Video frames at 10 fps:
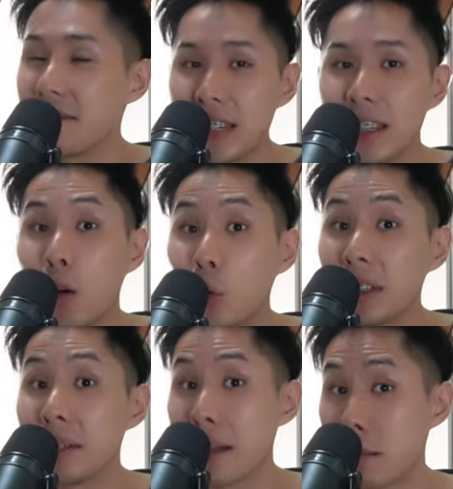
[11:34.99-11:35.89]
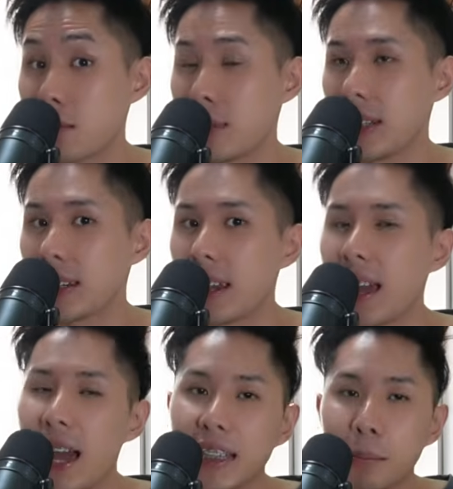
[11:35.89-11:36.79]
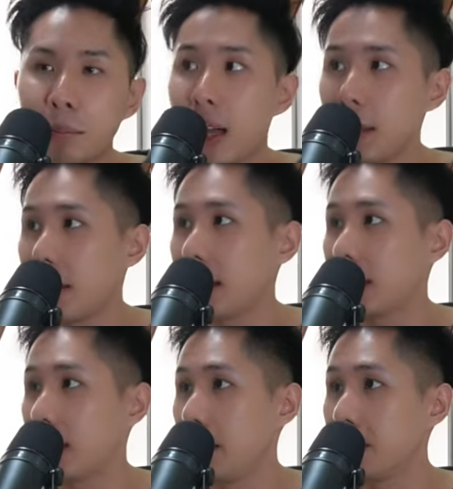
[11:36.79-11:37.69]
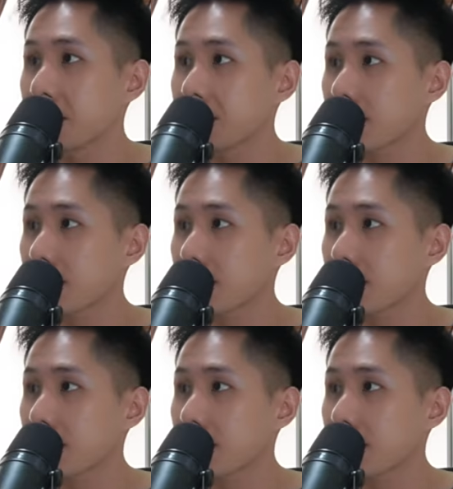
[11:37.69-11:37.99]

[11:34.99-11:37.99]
read-only memory. As implied by the name,